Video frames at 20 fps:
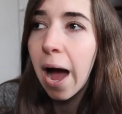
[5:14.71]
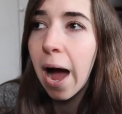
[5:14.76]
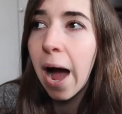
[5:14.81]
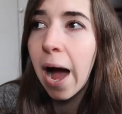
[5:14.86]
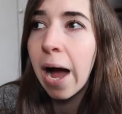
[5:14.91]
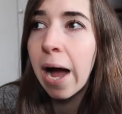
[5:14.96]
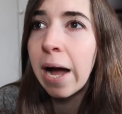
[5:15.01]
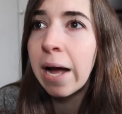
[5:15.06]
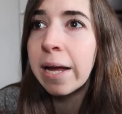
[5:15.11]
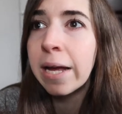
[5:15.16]

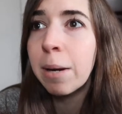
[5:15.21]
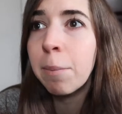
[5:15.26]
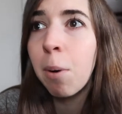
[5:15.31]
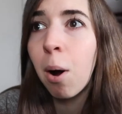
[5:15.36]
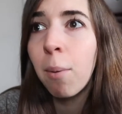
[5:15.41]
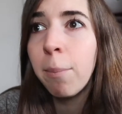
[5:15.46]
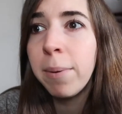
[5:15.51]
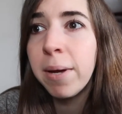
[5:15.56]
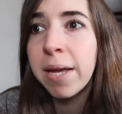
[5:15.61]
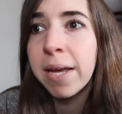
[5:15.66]
I am
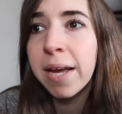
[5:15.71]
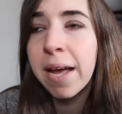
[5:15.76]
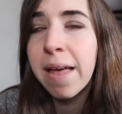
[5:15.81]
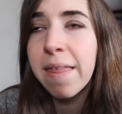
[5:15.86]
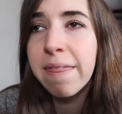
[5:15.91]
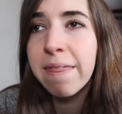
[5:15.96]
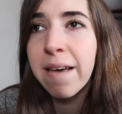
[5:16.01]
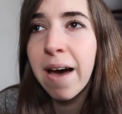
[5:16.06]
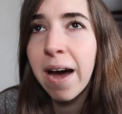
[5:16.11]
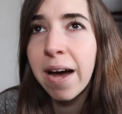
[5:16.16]
hoping
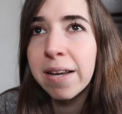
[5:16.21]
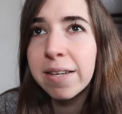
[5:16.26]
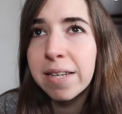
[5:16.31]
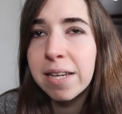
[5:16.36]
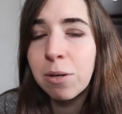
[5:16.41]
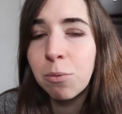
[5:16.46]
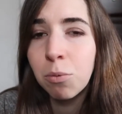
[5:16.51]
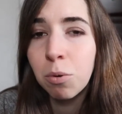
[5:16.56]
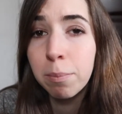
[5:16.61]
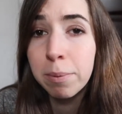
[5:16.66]
that
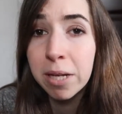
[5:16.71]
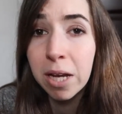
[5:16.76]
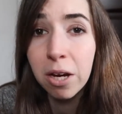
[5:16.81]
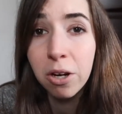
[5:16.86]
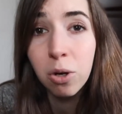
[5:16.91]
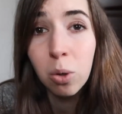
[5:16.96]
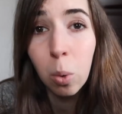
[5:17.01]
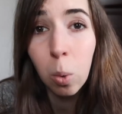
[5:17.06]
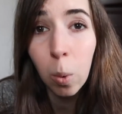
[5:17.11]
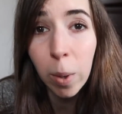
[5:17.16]
it will be
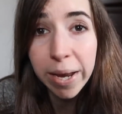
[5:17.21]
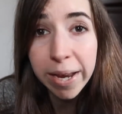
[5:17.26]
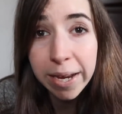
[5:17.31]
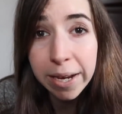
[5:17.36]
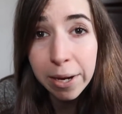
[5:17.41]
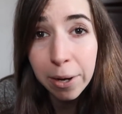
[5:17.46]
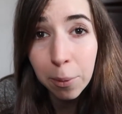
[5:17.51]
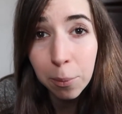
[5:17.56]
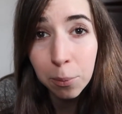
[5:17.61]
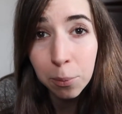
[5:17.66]
a
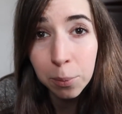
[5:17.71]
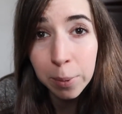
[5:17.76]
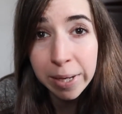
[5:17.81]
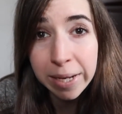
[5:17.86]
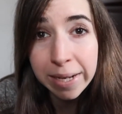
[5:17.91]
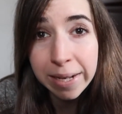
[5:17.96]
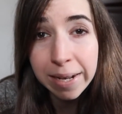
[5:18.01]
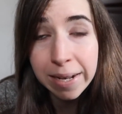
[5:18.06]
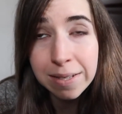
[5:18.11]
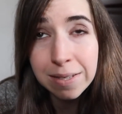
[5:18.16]
quick
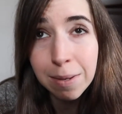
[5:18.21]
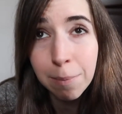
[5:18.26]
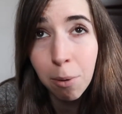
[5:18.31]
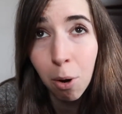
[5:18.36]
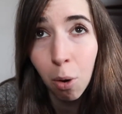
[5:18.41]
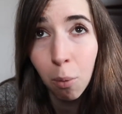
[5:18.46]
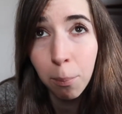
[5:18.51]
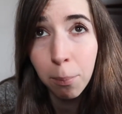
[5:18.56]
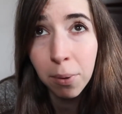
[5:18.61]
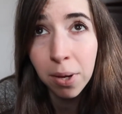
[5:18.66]
read, as I'm
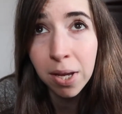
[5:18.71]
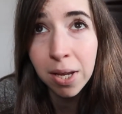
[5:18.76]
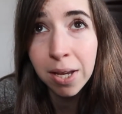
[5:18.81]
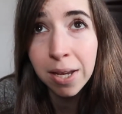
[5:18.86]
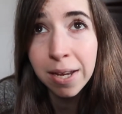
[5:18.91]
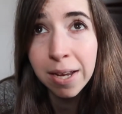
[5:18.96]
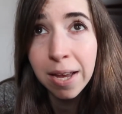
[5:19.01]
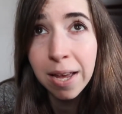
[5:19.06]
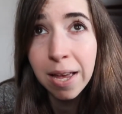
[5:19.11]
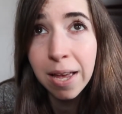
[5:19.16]

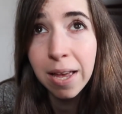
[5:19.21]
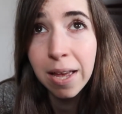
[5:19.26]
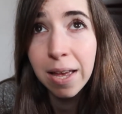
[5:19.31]
hoping